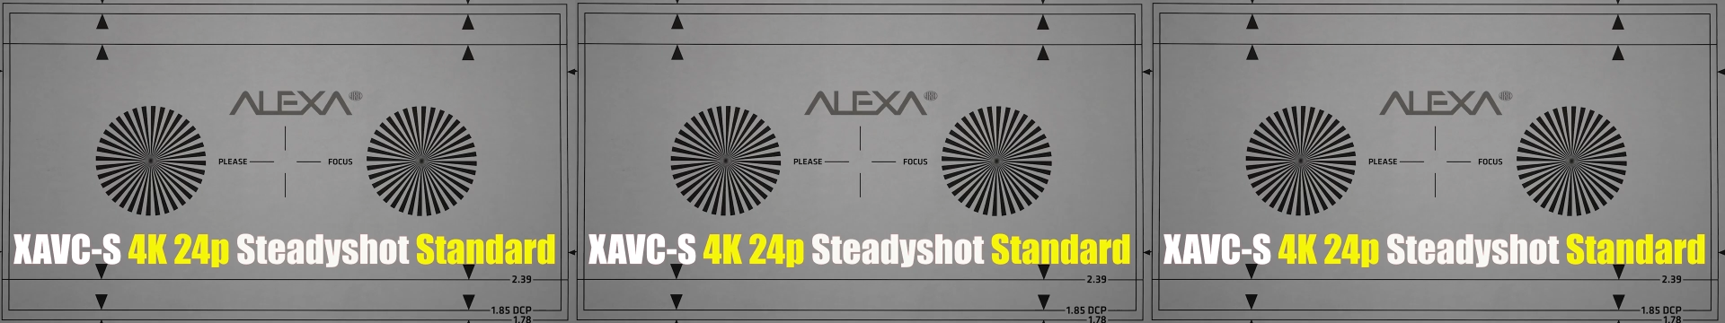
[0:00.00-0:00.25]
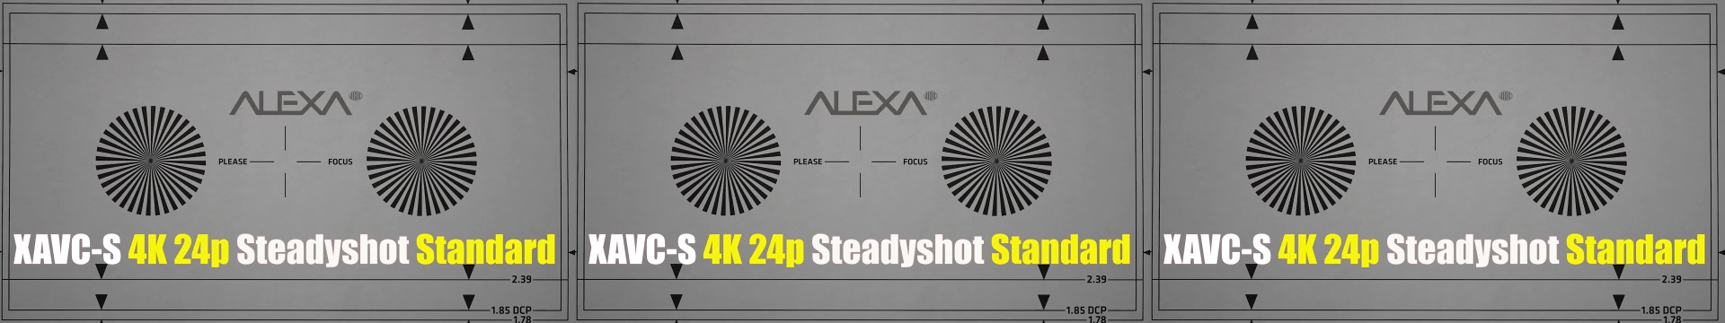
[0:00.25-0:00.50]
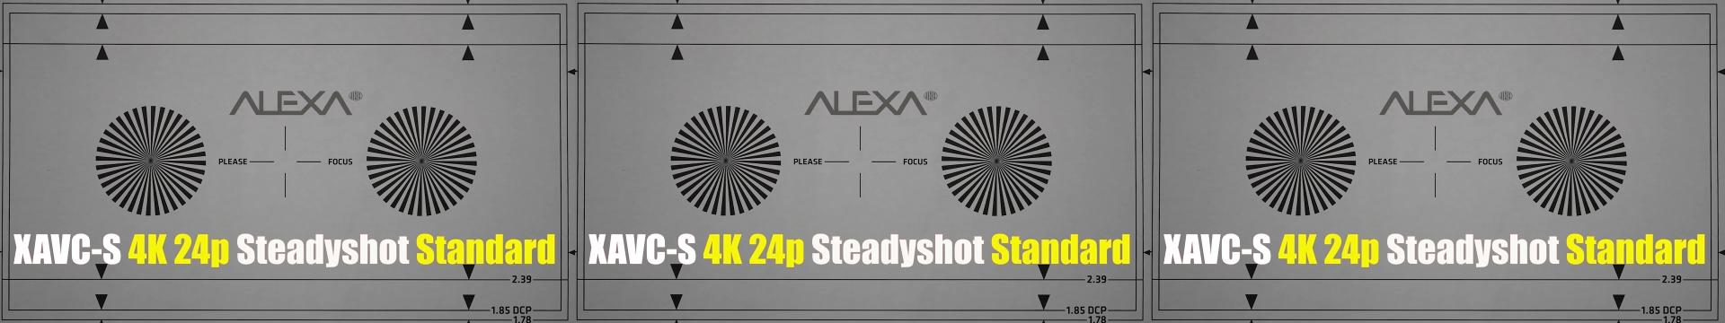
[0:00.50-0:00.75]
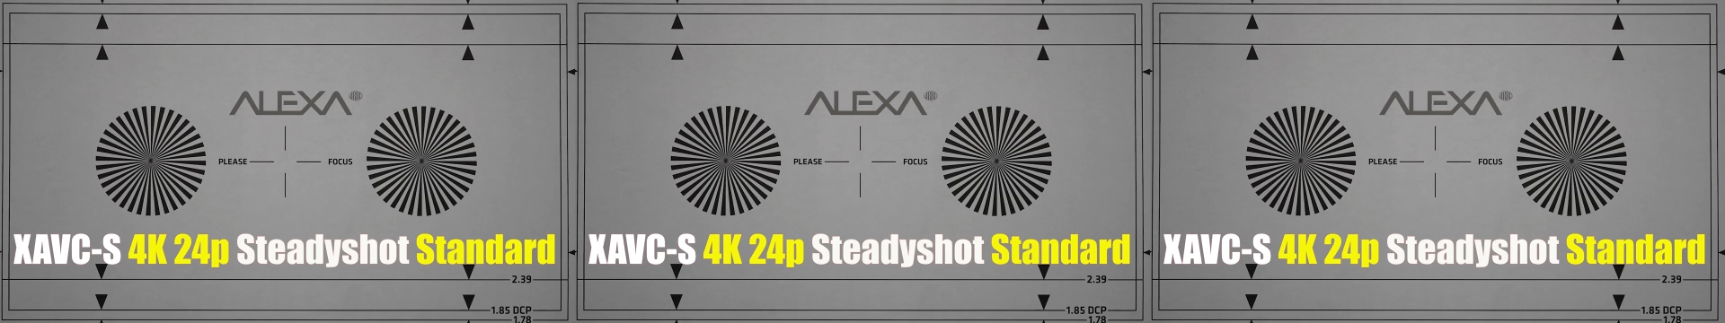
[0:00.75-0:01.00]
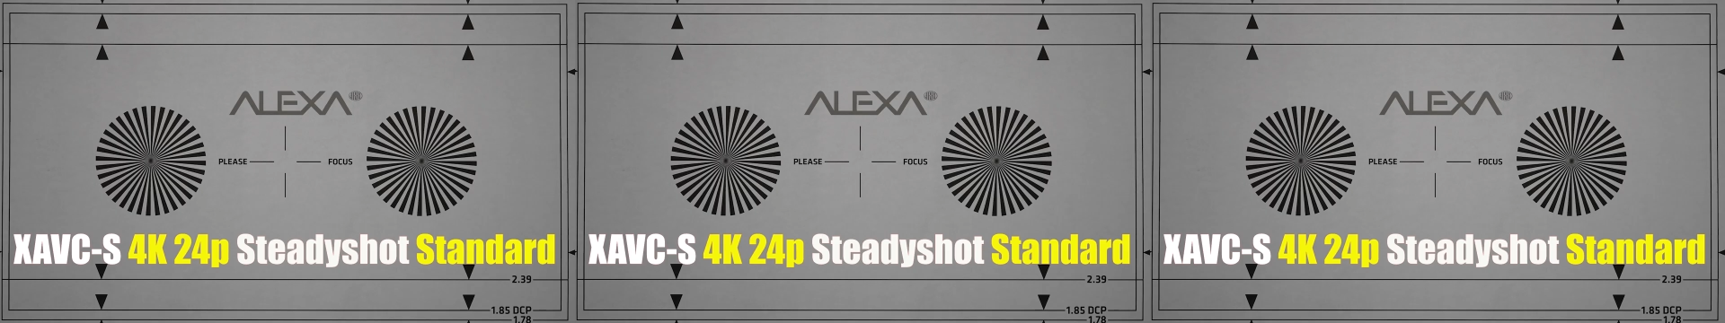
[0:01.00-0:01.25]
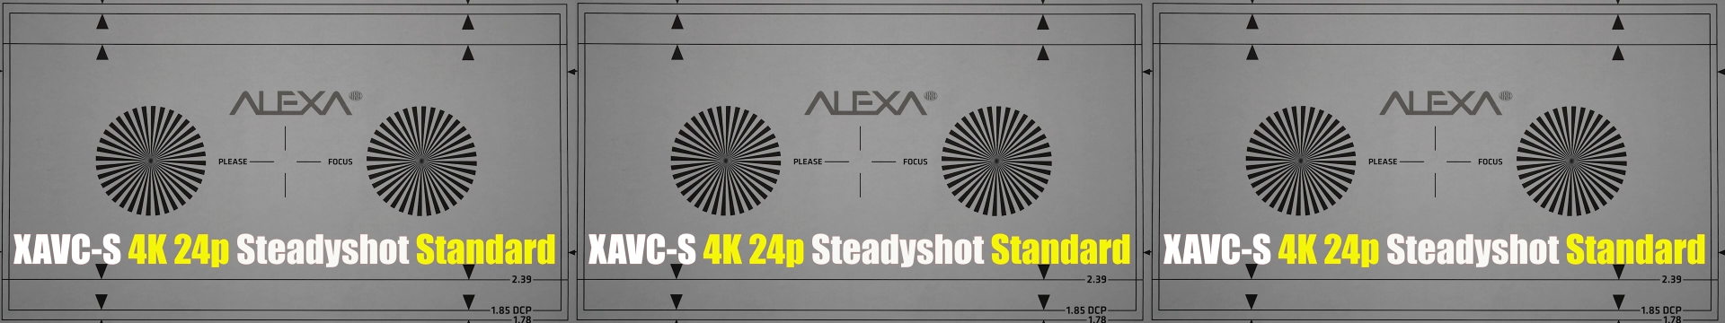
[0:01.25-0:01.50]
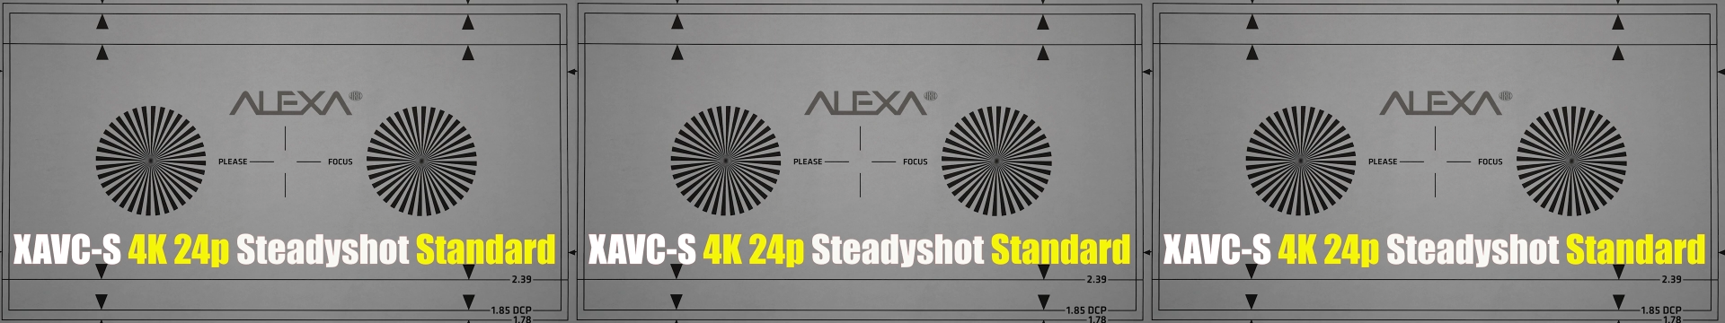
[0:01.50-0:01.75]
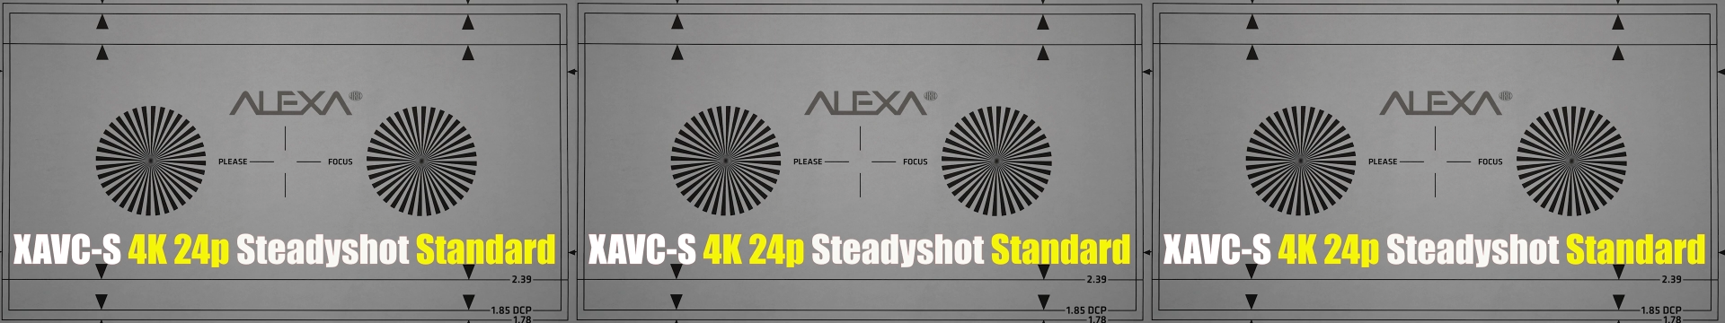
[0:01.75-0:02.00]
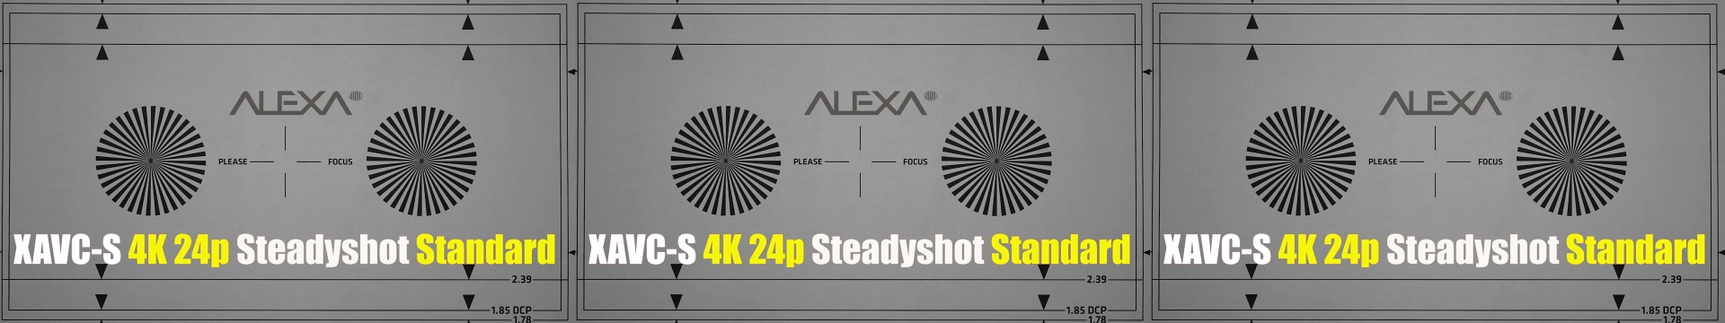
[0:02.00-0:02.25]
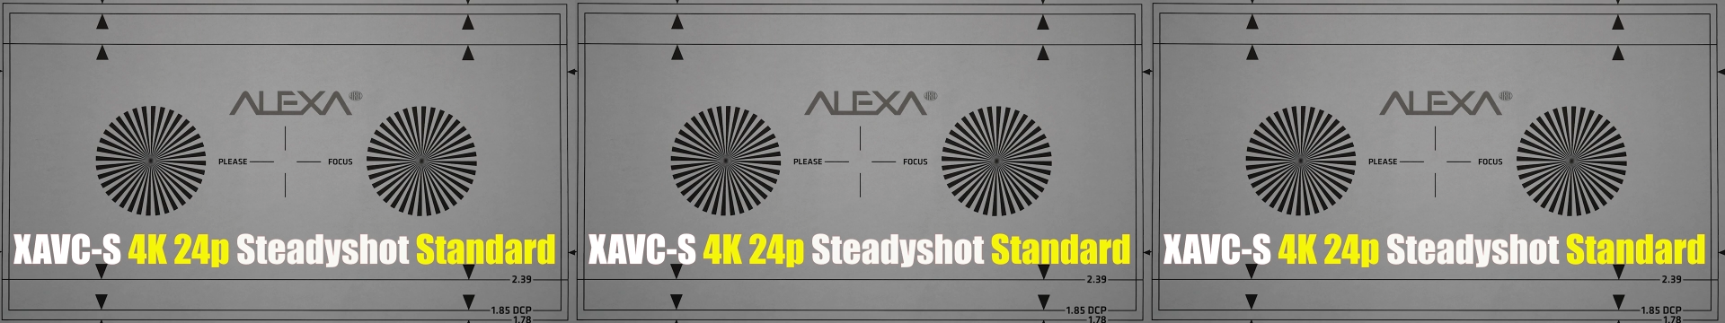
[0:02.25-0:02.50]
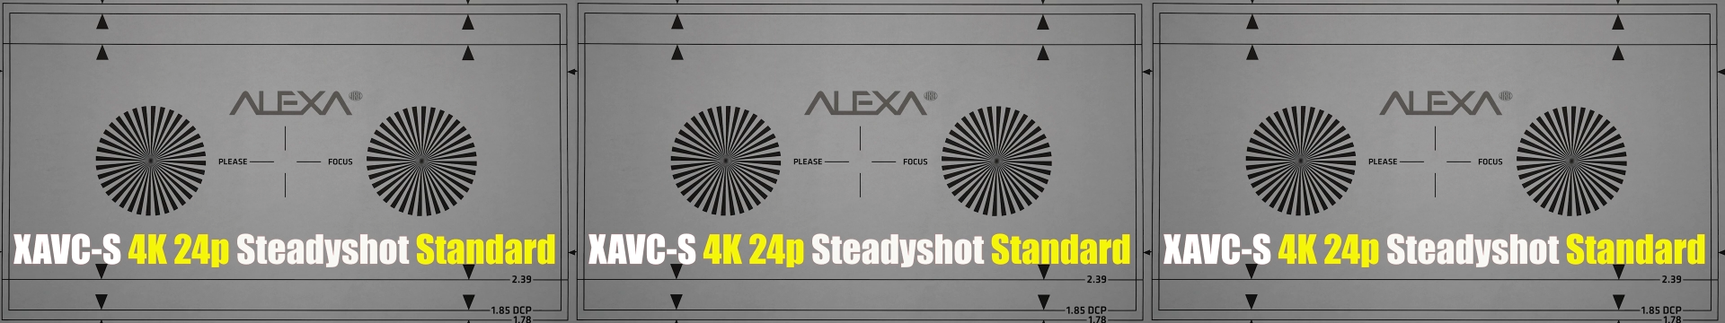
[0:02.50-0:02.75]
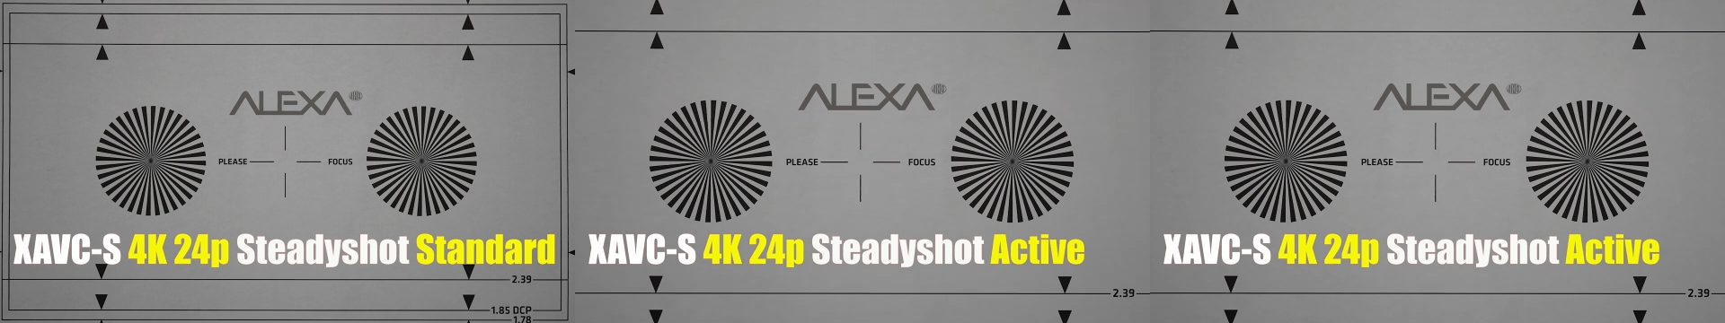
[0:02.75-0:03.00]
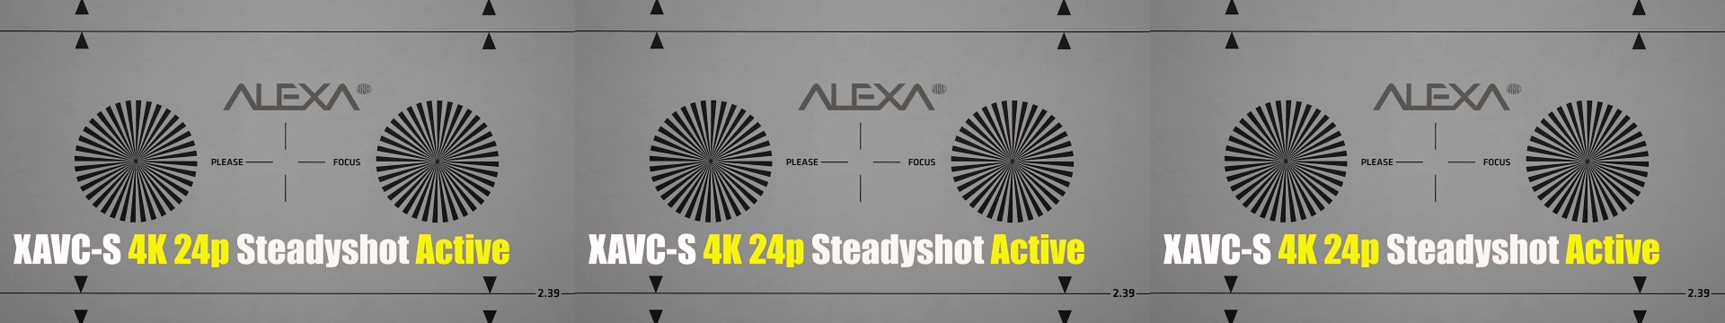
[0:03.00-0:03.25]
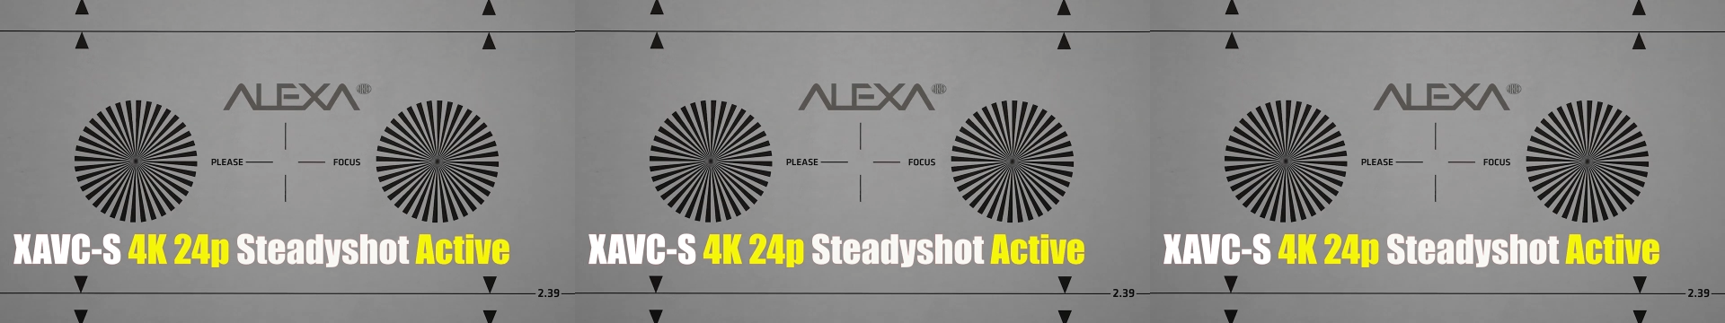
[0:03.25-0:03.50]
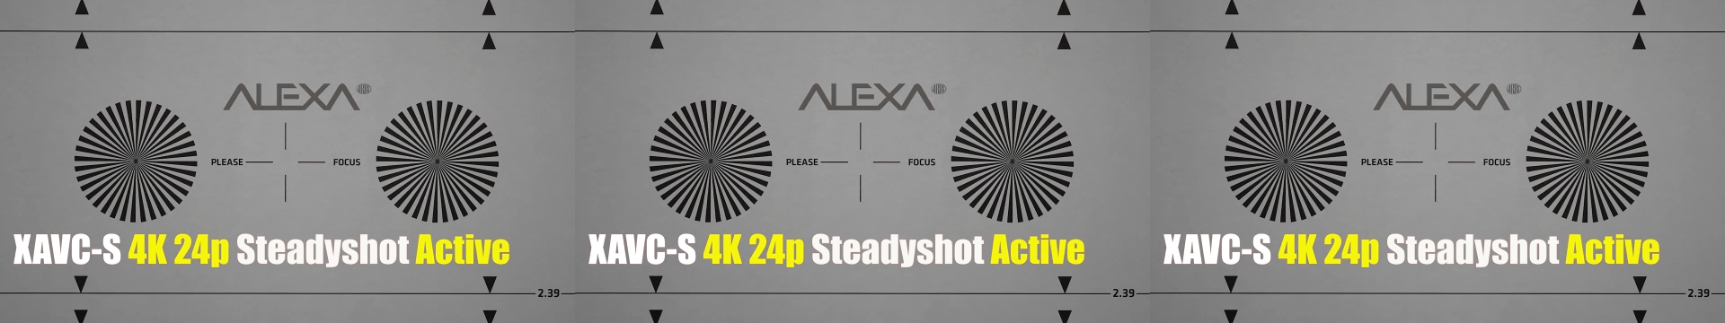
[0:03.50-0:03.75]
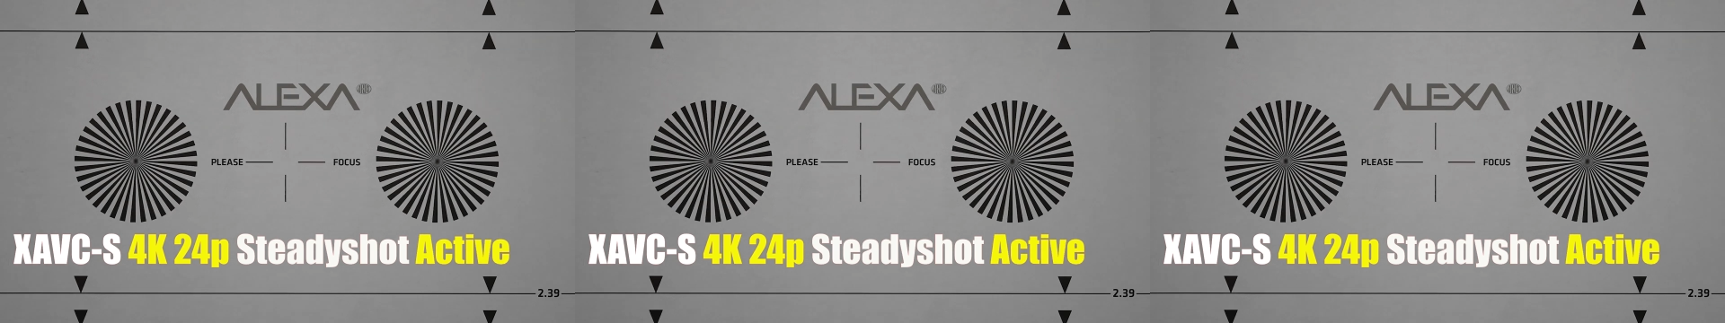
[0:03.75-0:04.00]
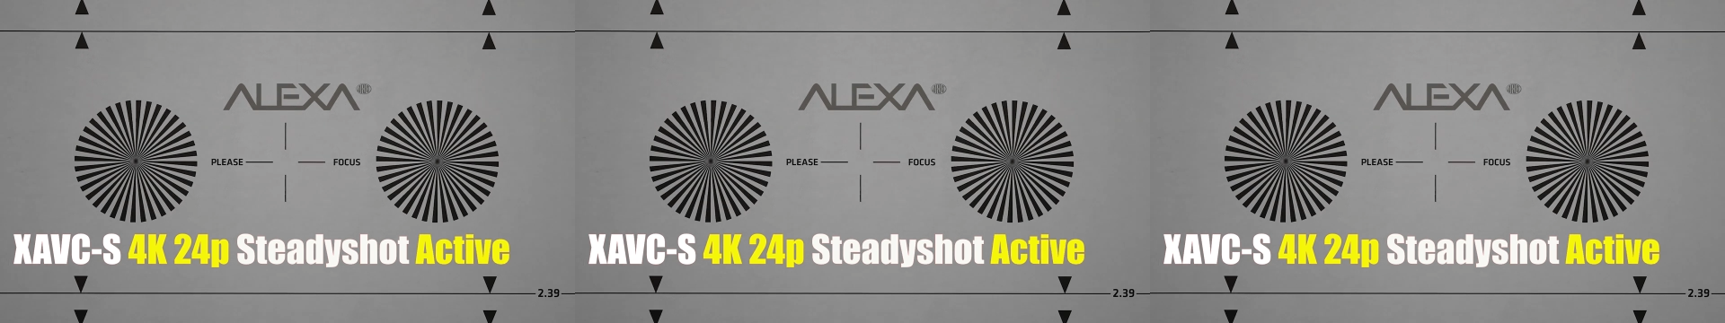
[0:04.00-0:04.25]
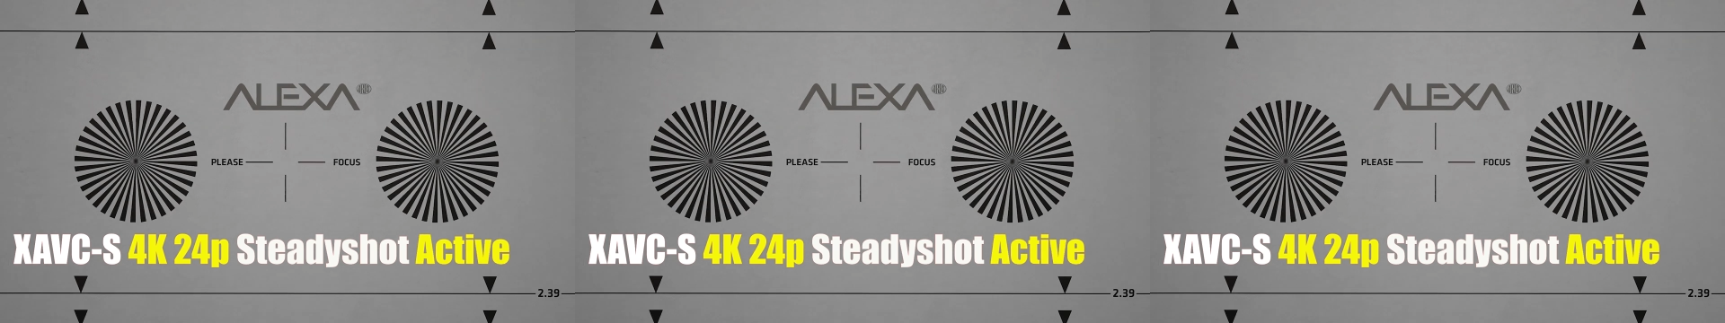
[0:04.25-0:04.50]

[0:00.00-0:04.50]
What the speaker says: (no speaker visible)